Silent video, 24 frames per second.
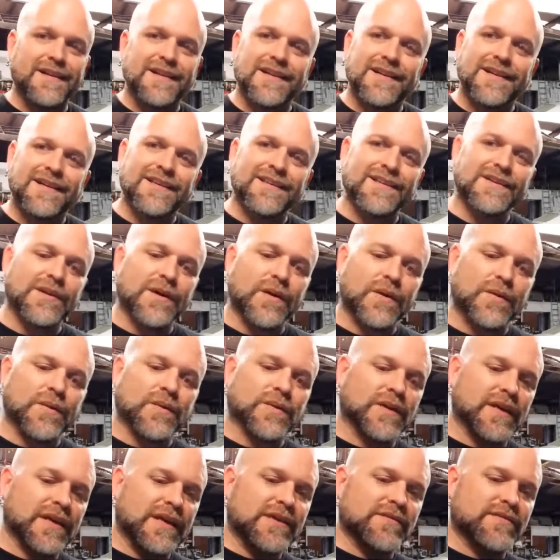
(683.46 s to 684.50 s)

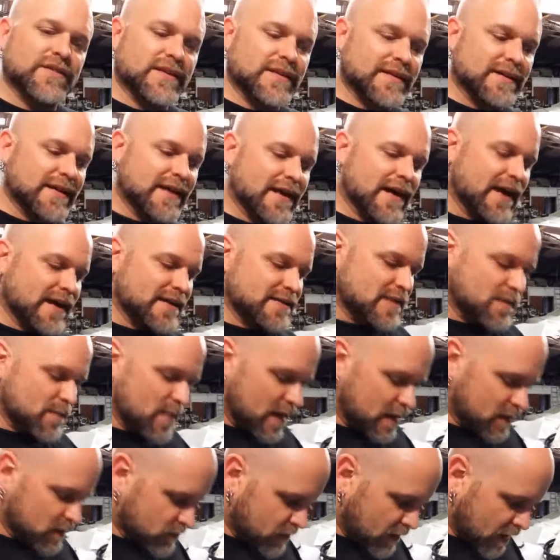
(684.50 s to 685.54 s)
Even the guys that
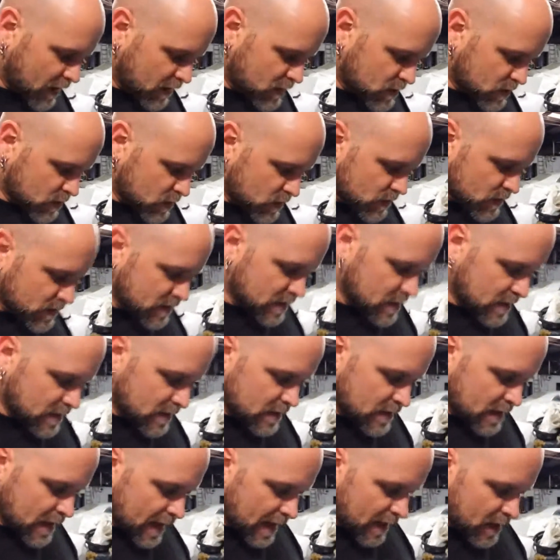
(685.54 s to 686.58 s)
manufacture
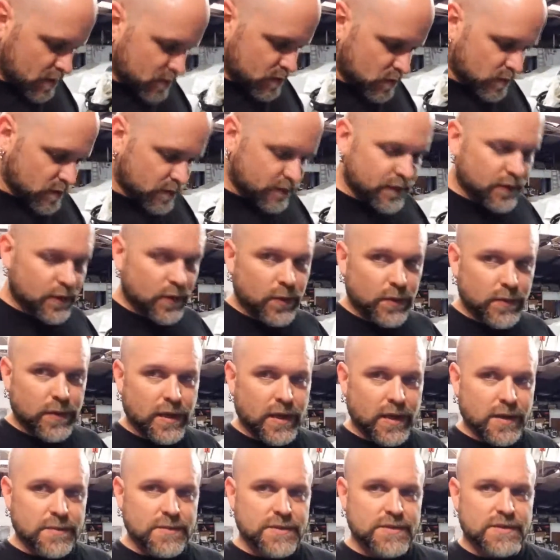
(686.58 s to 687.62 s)
the actual fuel
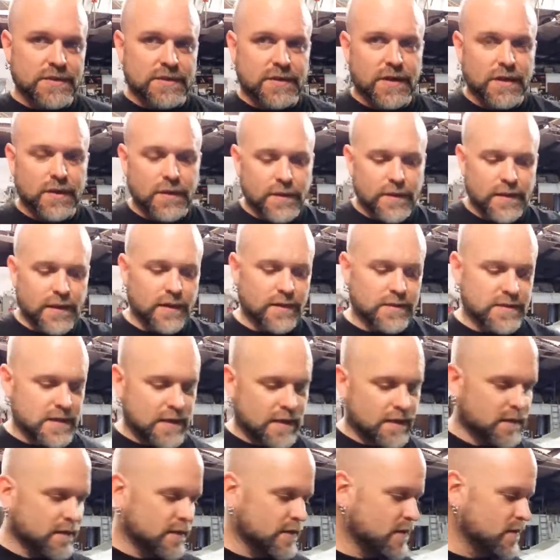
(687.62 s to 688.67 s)
pumps, they'll
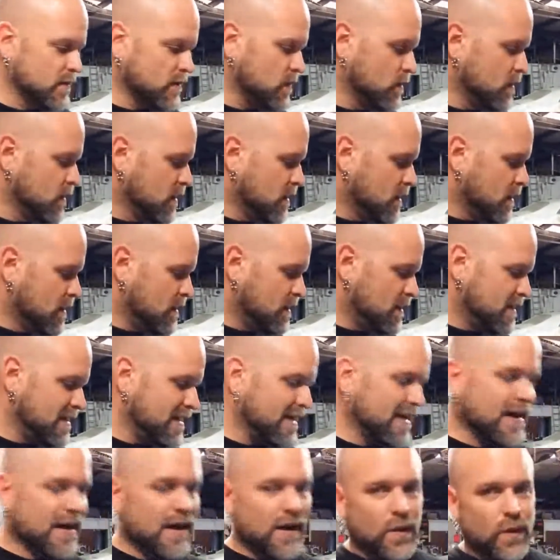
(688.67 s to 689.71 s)
tell you,
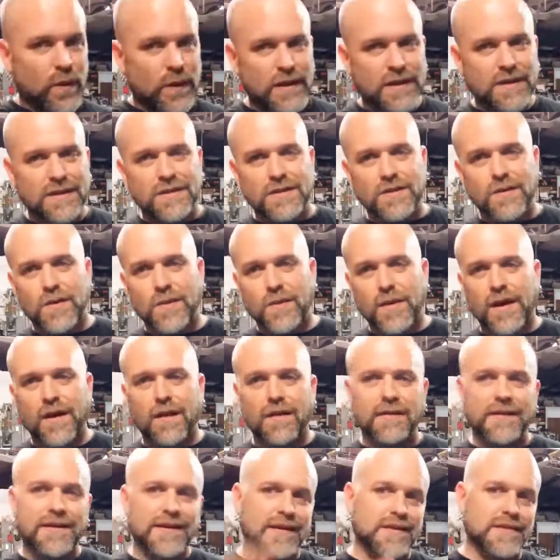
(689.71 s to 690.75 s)
yeah, we can do
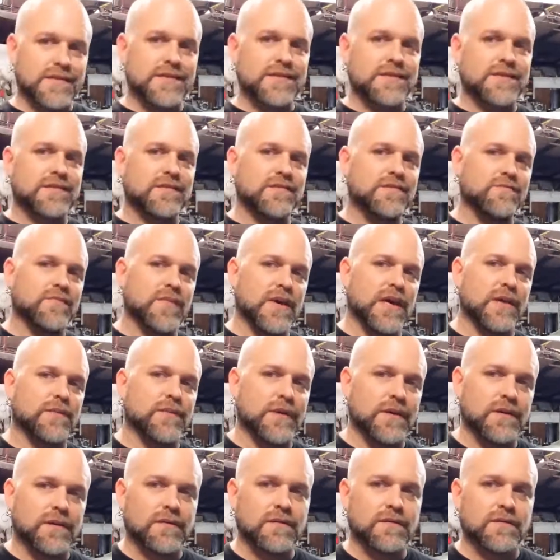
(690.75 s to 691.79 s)
about this maybe.